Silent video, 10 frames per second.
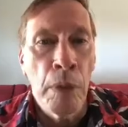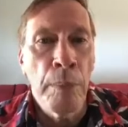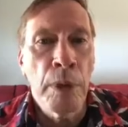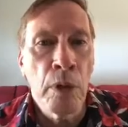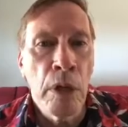
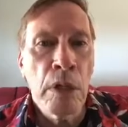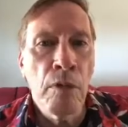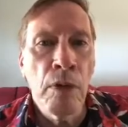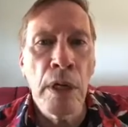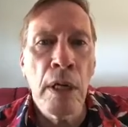But I'm
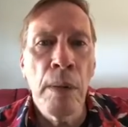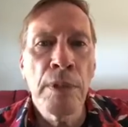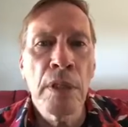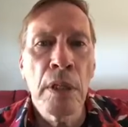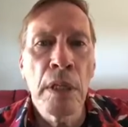aggressive when it
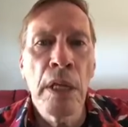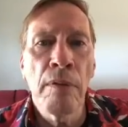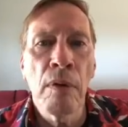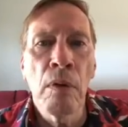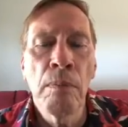comes to the
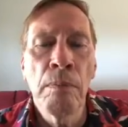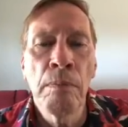devil.